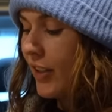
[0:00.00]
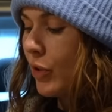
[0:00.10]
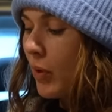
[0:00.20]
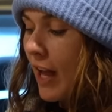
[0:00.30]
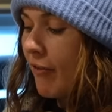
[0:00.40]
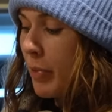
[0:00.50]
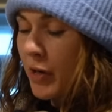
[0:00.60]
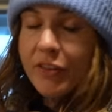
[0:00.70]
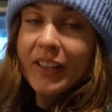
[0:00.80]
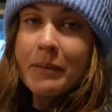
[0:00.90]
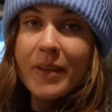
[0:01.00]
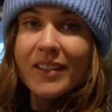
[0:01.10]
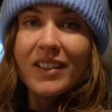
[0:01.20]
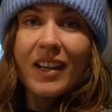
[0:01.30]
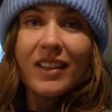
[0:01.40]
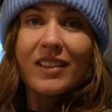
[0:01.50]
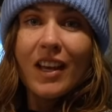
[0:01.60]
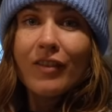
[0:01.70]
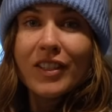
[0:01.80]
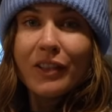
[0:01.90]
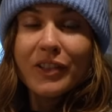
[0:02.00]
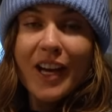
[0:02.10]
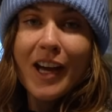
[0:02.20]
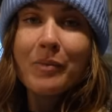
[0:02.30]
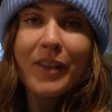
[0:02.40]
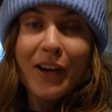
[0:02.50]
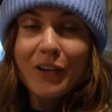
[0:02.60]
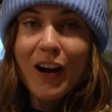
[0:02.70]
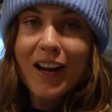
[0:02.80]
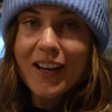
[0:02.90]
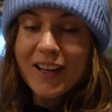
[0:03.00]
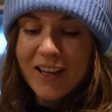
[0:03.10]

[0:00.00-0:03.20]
You will have perfectly minced onions every single time without crying,